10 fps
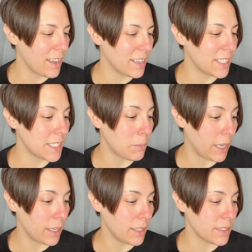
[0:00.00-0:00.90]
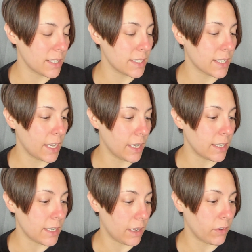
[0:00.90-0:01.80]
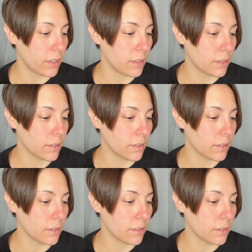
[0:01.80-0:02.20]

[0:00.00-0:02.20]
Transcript: Spades is King David,